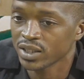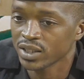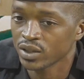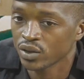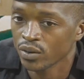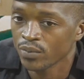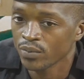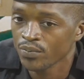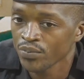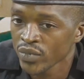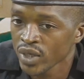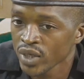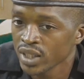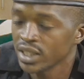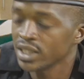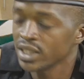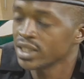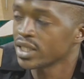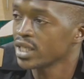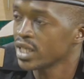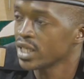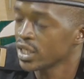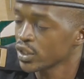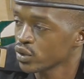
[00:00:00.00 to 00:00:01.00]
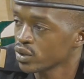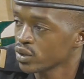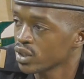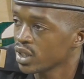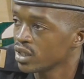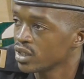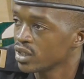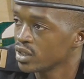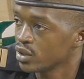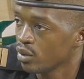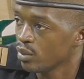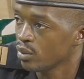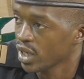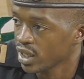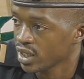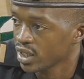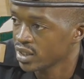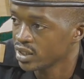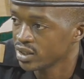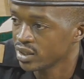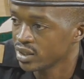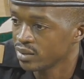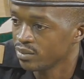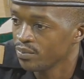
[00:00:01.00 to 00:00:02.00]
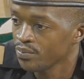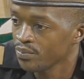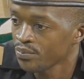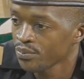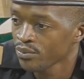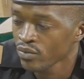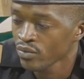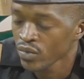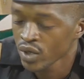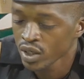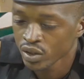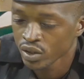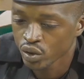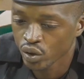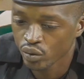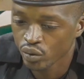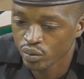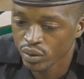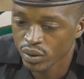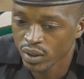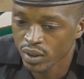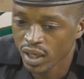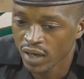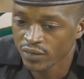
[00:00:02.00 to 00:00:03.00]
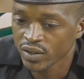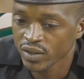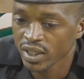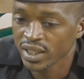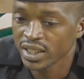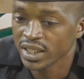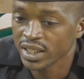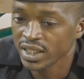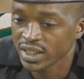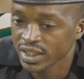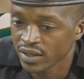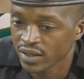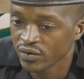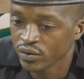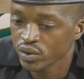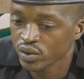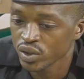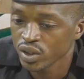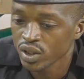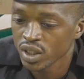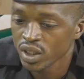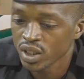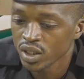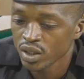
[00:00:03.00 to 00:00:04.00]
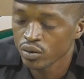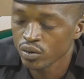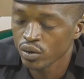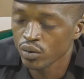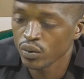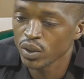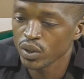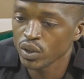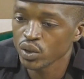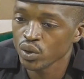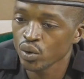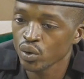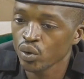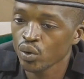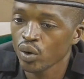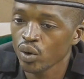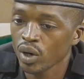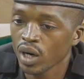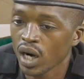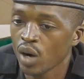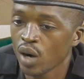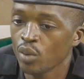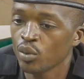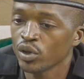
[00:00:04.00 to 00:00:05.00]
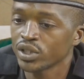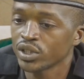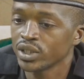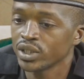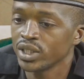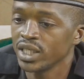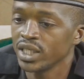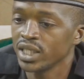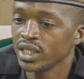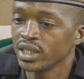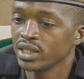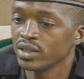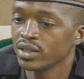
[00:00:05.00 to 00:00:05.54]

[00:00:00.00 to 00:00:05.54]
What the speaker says: you know, international, you know, mechanism. So we, after the interviews, we will know how much they